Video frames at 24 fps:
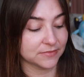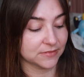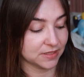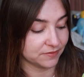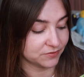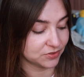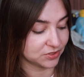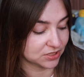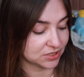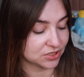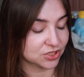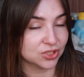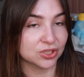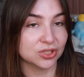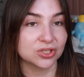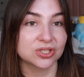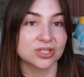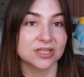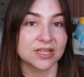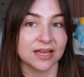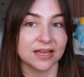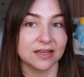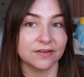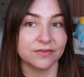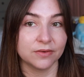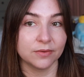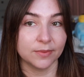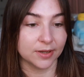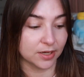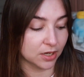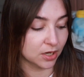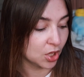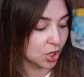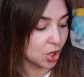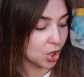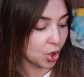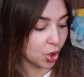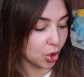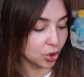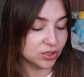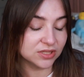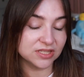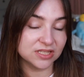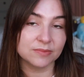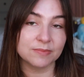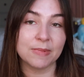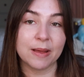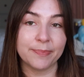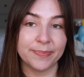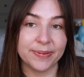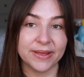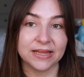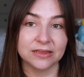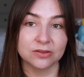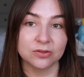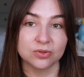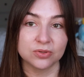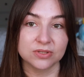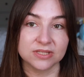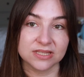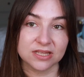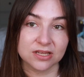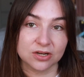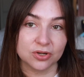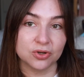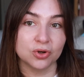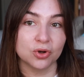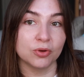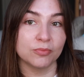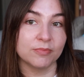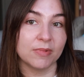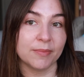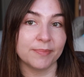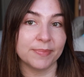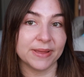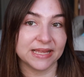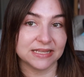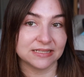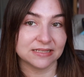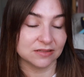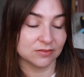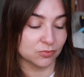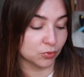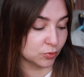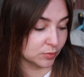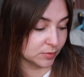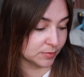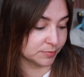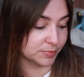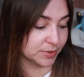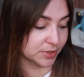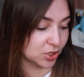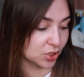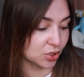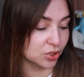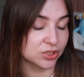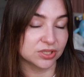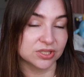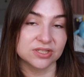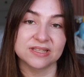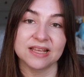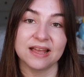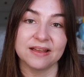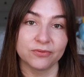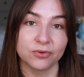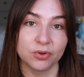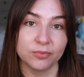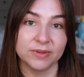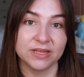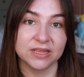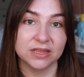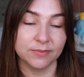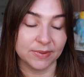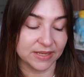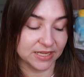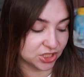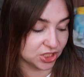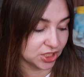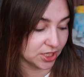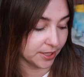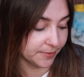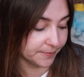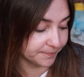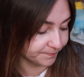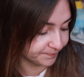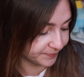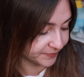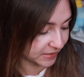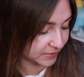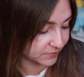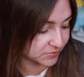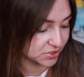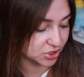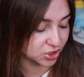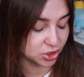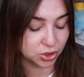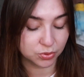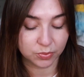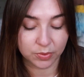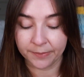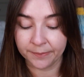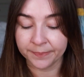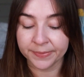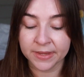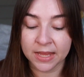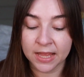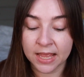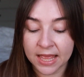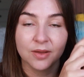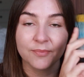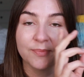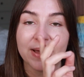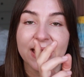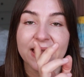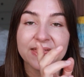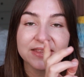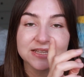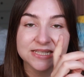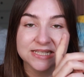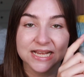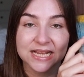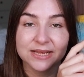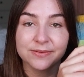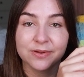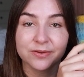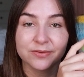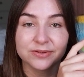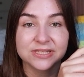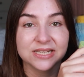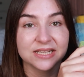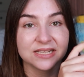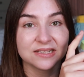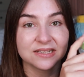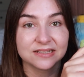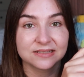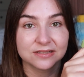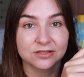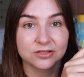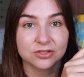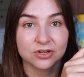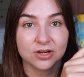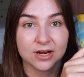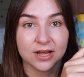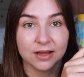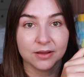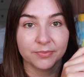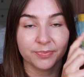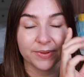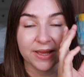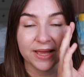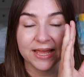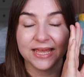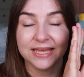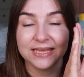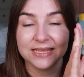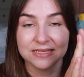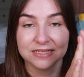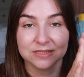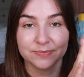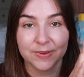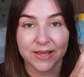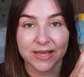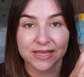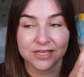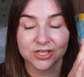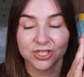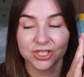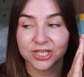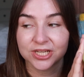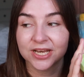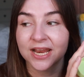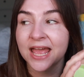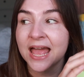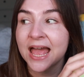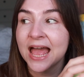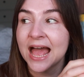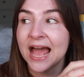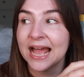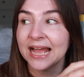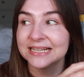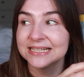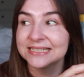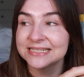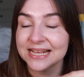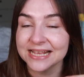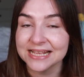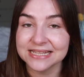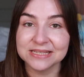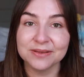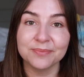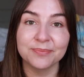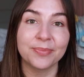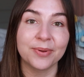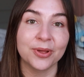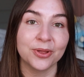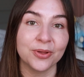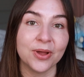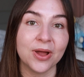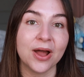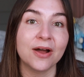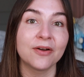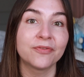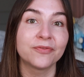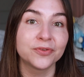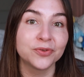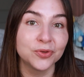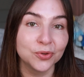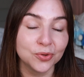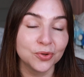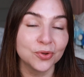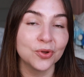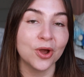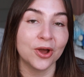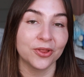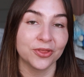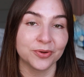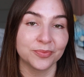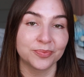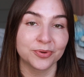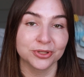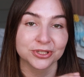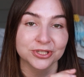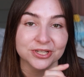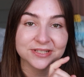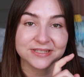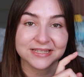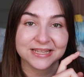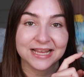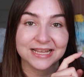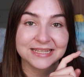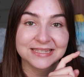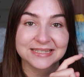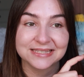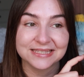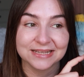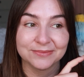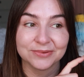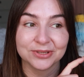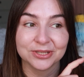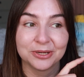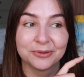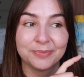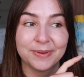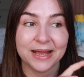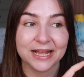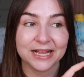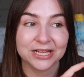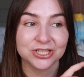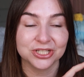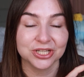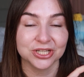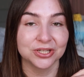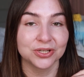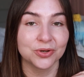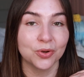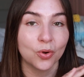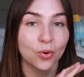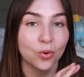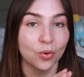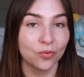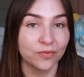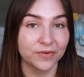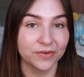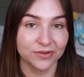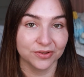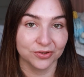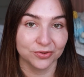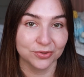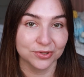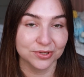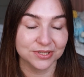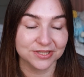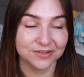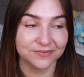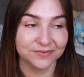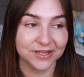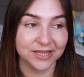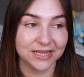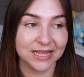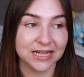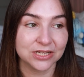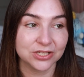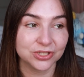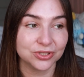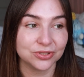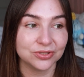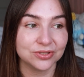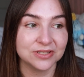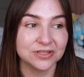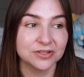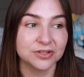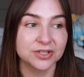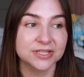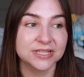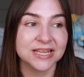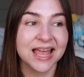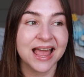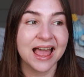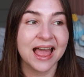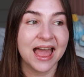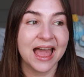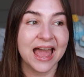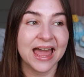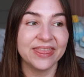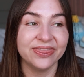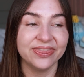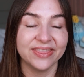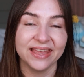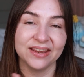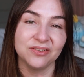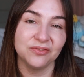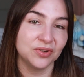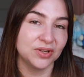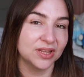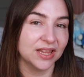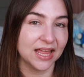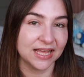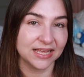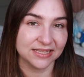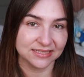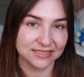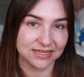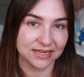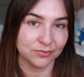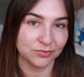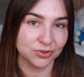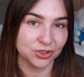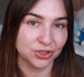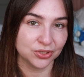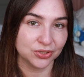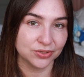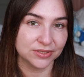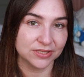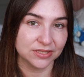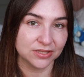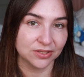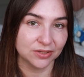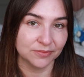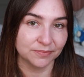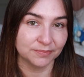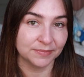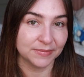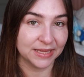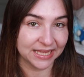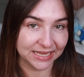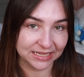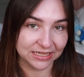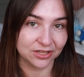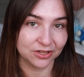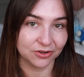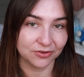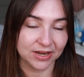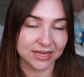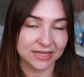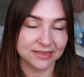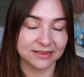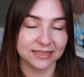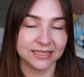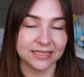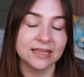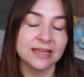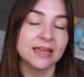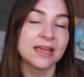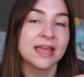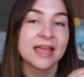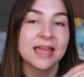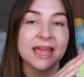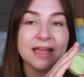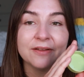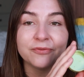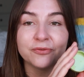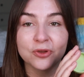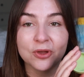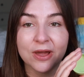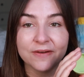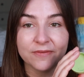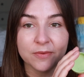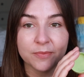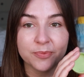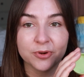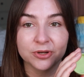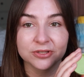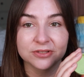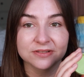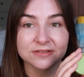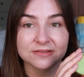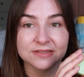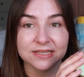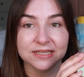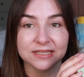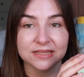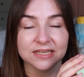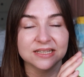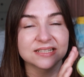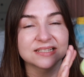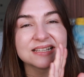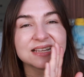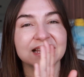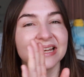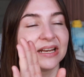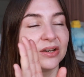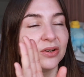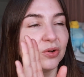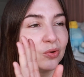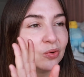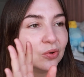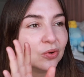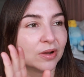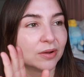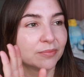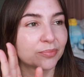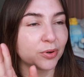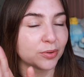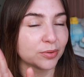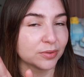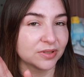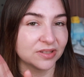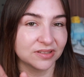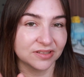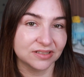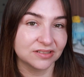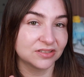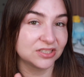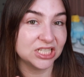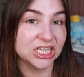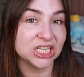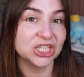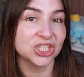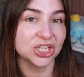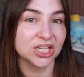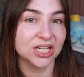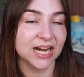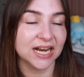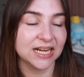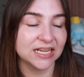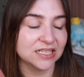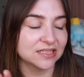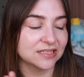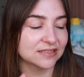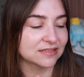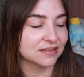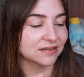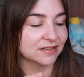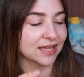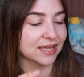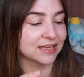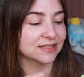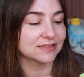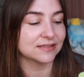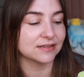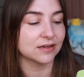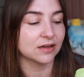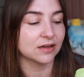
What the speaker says: I've just squished that everywhere. Onto my pillows that are not in my bed at the moment because I've not made the bed yet. That was a good one. By the time I was saying, this is crap, I hate this packaging, I said about a few other products that had similar packaging over the course of the last 2 years and then realised I was using them incorrectly. If you have a product like this, and I know I'm probably teaching granny to suck eggs